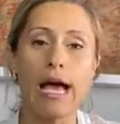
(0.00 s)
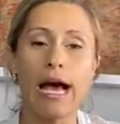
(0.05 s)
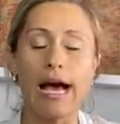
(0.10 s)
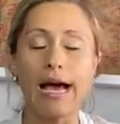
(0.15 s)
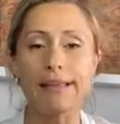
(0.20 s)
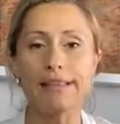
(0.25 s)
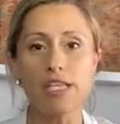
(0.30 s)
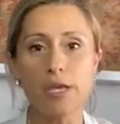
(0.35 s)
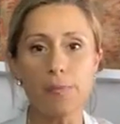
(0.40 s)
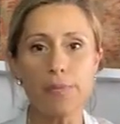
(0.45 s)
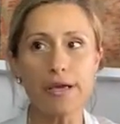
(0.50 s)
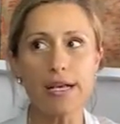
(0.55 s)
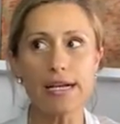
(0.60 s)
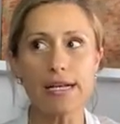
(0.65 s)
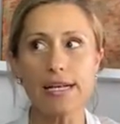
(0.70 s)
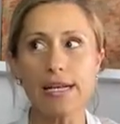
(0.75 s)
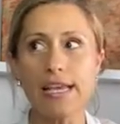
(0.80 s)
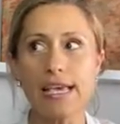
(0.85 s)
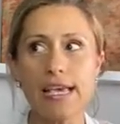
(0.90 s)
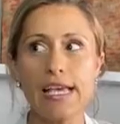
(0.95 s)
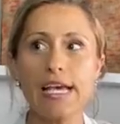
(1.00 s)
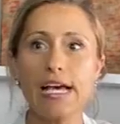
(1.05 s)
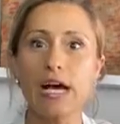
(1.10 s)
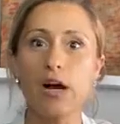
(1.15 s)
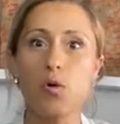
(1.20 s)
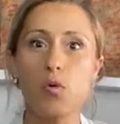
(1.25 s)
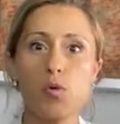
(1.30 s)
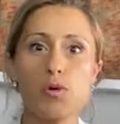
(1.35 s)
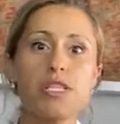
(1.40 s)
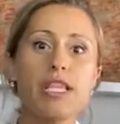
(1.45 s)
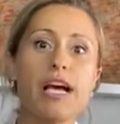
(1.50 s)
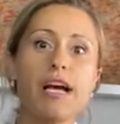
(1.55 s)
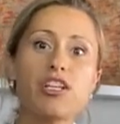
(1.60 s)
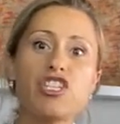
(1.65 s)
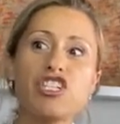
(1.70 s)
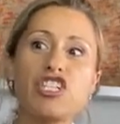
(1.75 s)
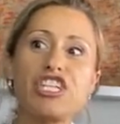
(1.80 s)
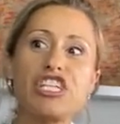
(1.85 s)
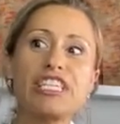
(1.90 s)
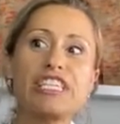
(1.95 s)
I typically would
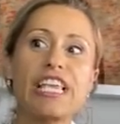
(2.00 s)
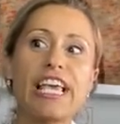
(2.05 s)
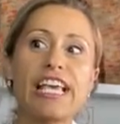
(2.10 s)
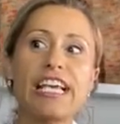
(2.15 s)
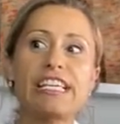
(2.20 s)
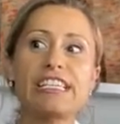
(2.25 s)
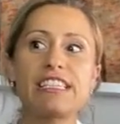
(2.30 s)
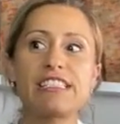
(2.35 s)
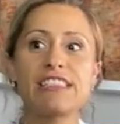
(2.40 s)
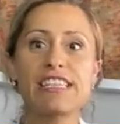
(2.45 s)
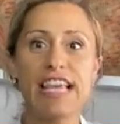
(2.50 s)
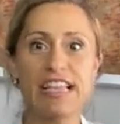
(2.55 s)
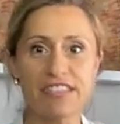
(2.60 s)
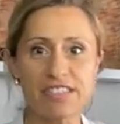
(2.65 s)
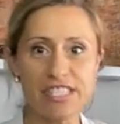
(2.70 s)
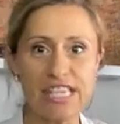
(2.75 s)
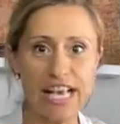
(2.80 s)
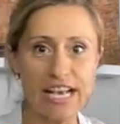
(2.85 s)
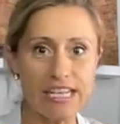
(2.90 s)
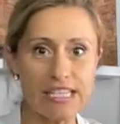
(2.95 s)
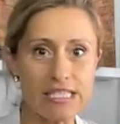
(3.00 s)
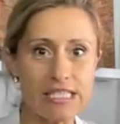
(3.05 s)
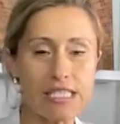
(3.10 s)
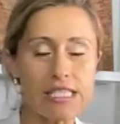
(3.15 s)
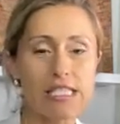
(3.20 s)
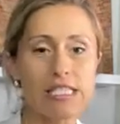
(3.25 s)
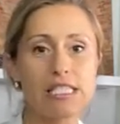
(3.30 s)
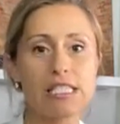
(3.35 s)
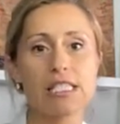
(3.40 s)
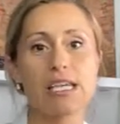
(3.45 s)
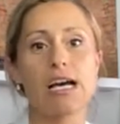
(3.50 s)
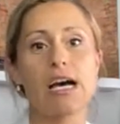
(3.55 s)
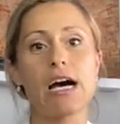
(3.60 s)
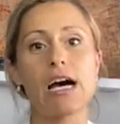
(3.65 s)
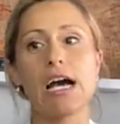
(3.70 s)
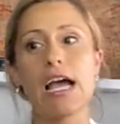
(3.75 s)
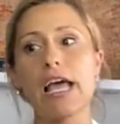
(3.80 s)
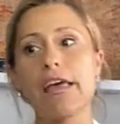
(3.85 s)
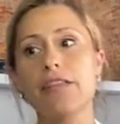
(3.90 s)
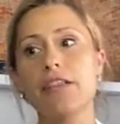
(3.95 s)
actually take the 10 seconds
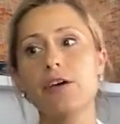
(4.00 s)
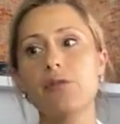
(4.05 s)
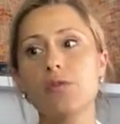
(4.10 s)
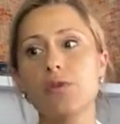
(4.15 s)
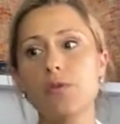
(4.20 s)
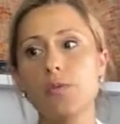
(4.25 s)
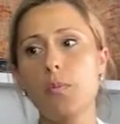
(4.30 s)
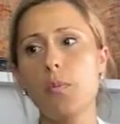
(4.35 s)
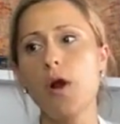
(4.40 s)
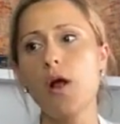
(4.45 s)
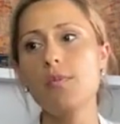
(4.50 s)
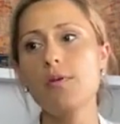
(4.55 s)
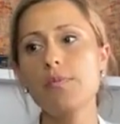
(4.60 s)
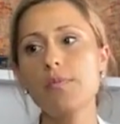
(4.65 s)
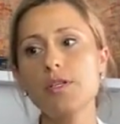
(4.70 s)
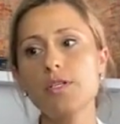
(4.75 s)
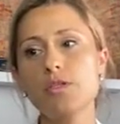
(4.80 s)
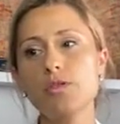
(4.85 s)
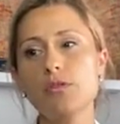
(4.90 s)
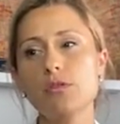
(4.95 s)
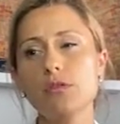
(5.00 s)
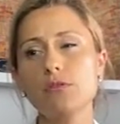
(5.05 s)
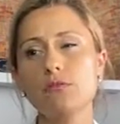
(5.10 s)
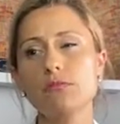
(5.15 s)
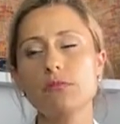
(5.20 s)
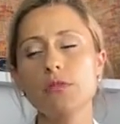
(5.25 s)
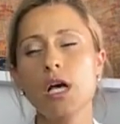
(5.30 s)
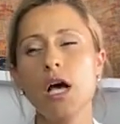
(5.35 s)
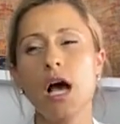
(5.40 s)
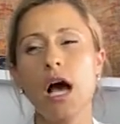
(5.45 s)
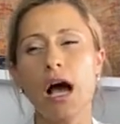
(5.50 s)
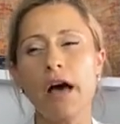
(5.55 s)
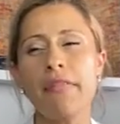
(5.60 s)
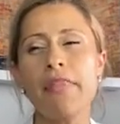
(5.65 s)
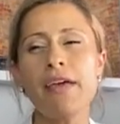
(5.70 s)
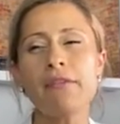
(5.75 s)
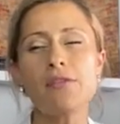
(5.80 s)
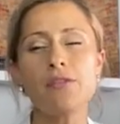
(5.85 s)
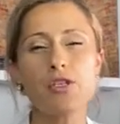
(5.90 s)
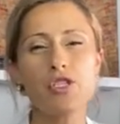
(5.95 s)
and I will probably do on
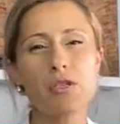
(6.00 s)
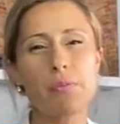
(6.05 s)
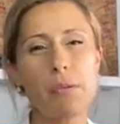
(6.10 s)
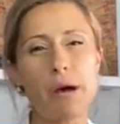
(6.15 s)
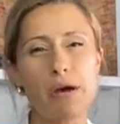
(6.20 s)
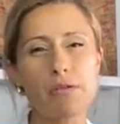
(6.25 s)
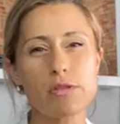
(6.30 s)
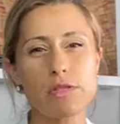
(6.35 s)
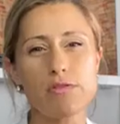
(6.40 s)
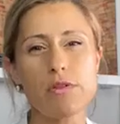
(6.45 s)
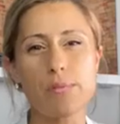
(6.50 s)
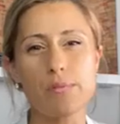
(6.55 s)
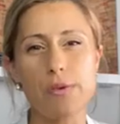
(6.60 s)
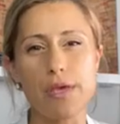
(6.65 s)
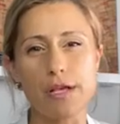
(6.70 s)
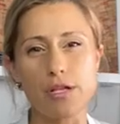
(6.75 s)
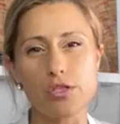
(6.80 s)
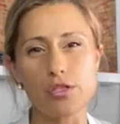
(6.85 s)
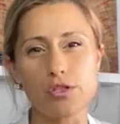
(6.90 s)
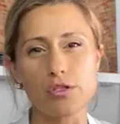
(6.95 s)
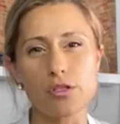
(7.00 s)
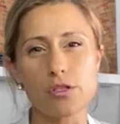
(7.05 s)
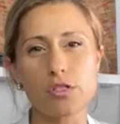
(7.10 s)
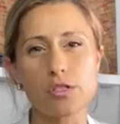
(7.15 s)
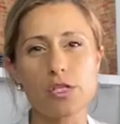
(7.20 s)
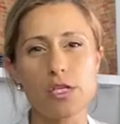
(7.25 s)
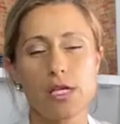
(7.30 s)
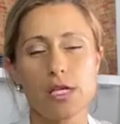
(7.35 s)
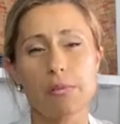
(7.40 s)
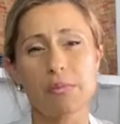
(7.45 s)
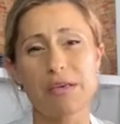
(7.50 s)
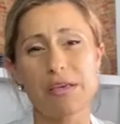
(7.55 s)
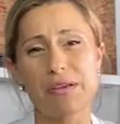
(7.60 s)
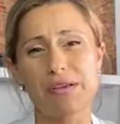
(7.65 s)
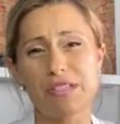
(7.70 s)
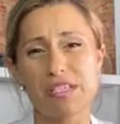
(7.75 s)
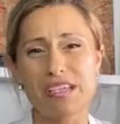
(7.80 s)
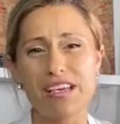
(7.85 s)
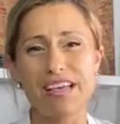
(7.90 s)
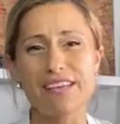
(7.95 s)
average about 3 pictures,
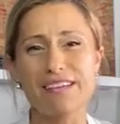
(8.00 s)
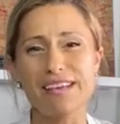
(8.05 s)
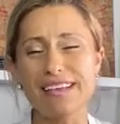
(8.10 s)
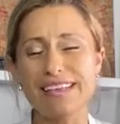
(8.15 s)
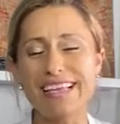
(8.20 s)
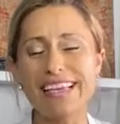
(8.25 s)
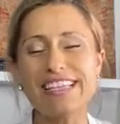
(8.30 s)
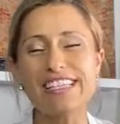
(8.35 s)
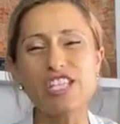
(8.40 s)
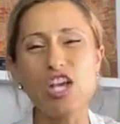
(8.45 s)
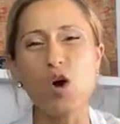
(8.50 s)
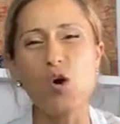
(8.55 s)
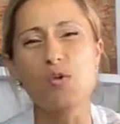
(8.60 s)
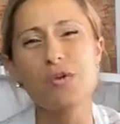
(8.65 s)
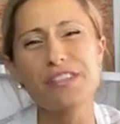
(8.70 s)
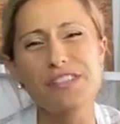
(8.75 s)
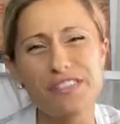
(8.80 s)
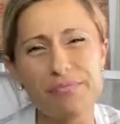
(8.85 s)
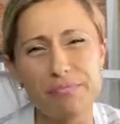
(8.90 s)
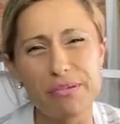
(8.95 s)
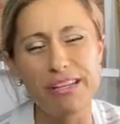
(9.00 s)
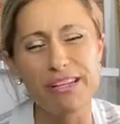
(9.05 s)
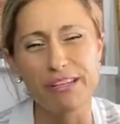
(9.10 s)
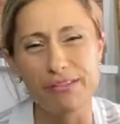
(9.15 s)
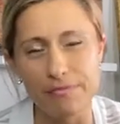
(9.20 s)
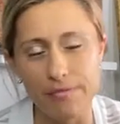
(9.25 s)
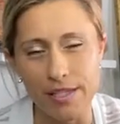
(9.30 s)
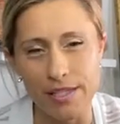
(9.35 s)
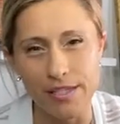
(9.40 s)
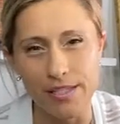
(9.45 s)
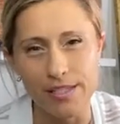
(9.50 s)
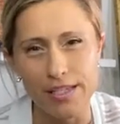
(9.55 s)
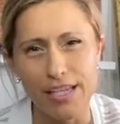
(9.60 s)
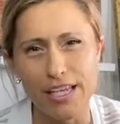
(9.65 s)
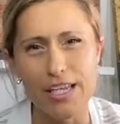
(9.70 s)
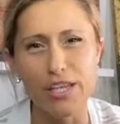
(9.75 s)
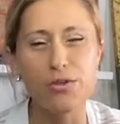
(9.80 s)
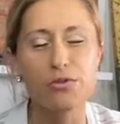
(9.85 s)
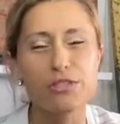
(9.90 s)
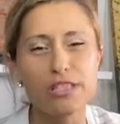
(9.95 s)
because it's always, believe me,
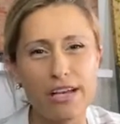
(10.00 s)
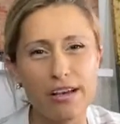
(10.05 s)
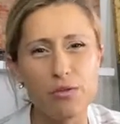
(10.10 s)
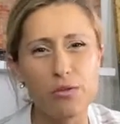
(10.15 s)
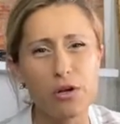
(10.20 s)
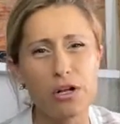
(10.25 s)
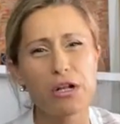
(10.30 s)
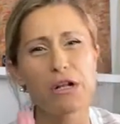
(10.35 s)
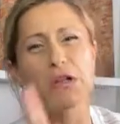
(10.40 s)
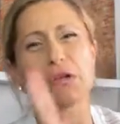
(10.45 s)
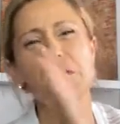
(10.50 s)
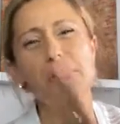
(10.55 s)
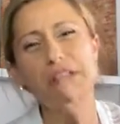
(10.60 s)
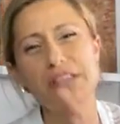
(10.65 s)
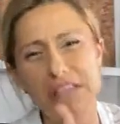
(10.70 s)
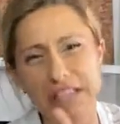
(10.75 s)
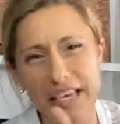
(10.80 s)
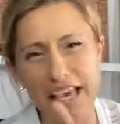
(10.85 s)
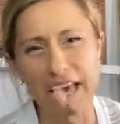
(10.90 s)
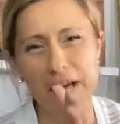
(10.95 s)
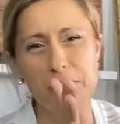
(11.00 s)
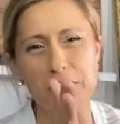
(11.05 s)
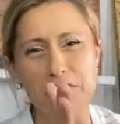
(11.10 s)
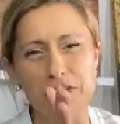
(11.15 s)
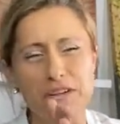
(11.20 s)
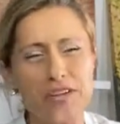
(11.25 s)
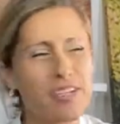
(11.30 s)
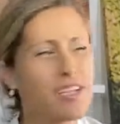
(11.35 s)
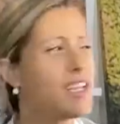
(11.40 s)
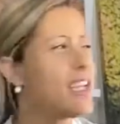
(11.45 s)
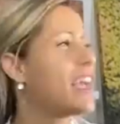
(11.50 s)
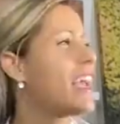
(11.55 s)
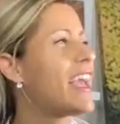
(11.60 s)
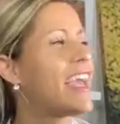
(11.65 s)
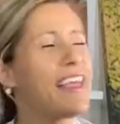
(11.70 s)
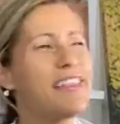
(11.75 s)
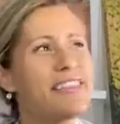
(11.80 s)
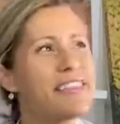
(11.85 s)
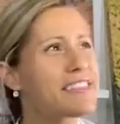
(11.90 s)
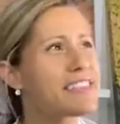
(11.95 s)
you tell, look at the camera,
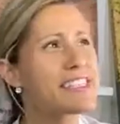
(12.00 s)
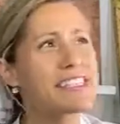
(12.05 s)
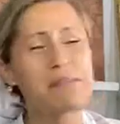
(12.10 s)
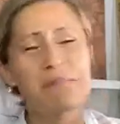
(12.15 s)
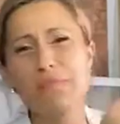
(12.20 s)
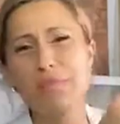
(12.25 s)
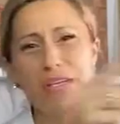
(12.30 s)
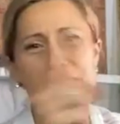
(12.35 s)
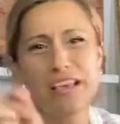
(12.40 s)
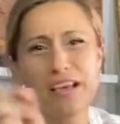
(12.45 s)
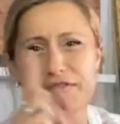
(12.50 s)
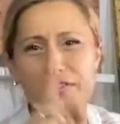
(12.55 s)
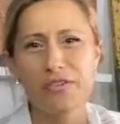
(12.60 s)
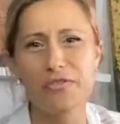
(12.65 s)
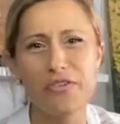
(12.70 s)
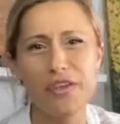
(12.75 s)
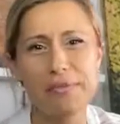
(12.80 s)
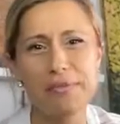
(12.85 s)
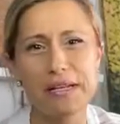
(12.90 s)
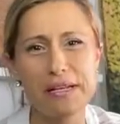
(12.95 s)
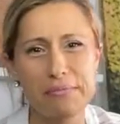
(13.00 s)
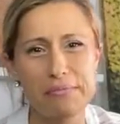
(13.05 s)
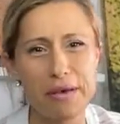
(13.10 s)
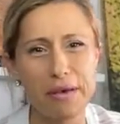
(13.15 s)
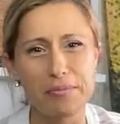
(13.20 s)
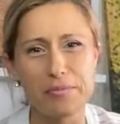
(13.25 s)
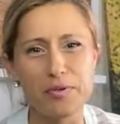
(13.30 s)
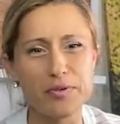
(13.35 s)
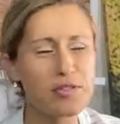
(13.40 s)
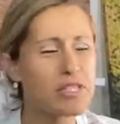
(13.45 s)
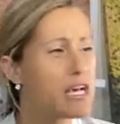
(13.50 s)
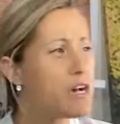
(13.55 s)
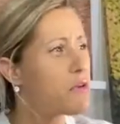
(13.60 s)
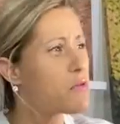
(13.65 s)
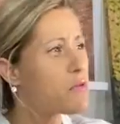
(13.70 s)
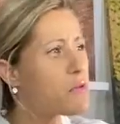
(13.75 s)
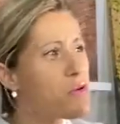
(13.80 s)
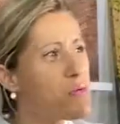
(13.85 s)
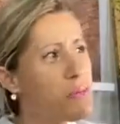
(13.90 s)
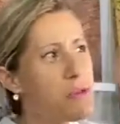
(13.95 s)
and somebody of the family members
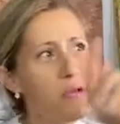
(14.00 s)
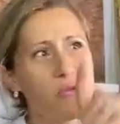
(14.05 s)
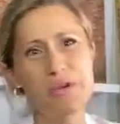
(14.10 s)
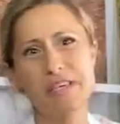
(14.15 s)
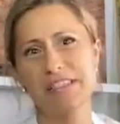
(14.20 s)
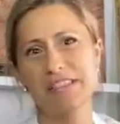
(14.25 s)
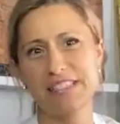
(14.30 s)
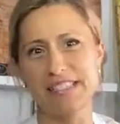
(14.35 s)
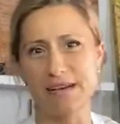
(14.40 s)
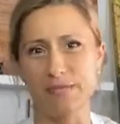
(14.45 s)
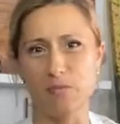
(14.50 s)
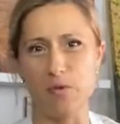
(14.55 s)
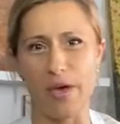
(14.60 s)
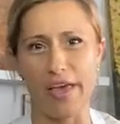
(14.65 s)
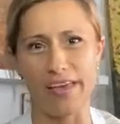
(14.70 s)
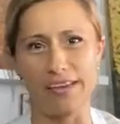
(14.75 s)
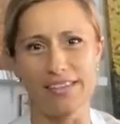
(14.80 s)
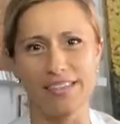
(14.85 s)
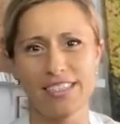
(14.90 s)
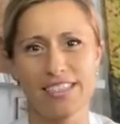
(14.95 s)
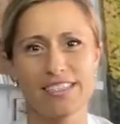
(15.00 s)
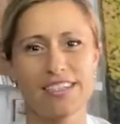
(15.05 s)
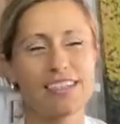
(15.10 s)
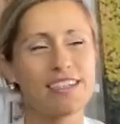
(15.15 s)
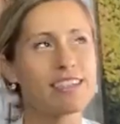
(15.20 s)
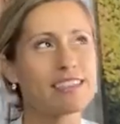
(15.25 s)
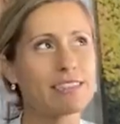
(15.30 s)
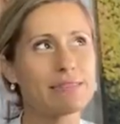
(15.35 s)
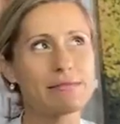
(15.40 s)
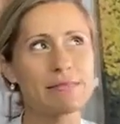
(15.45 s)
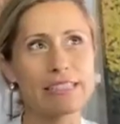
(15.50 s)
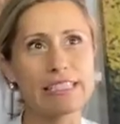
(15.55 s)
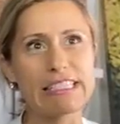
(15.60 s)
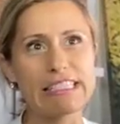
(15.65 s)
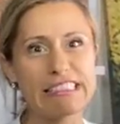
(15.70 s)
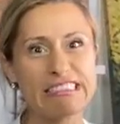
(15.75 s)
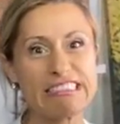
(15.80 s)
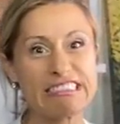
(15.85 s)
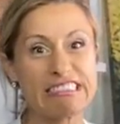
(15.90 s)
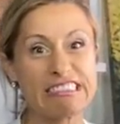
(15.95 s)
will be looking somewhere, and I'm like, yeah.